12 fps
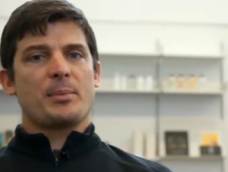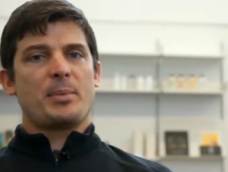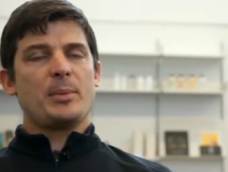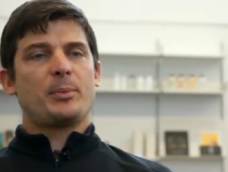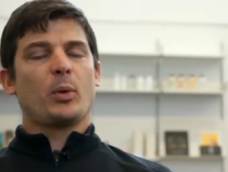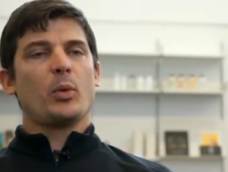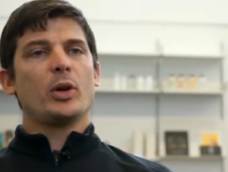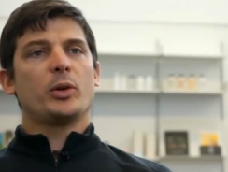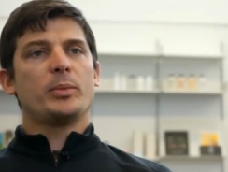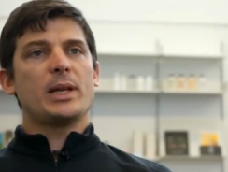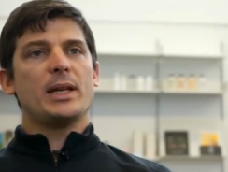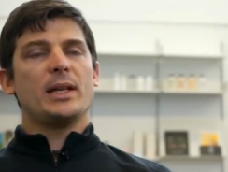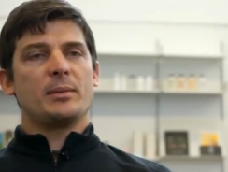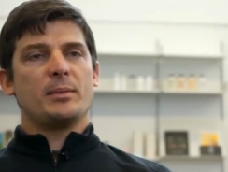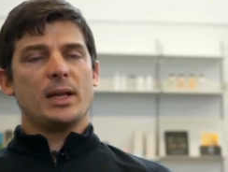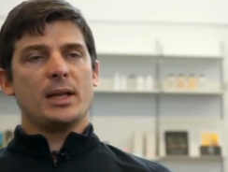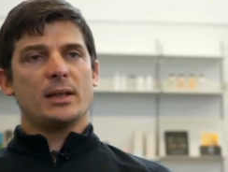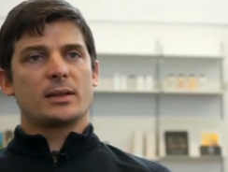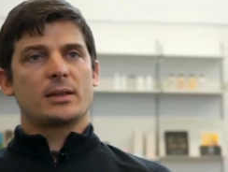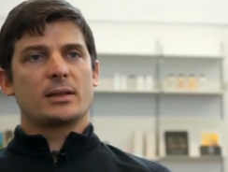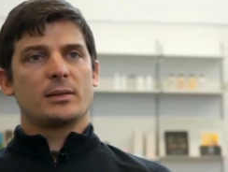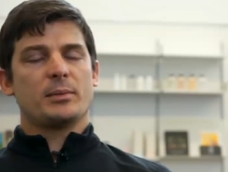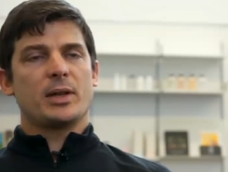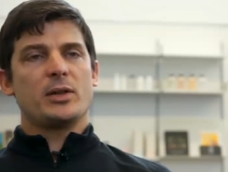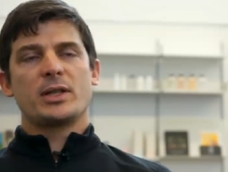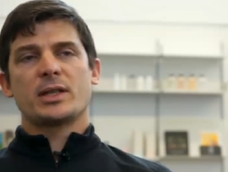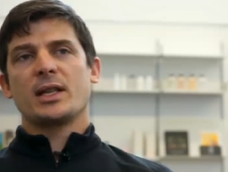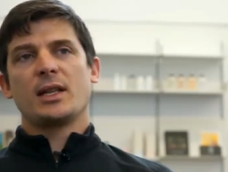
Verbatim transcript: people will be eating meat, but you just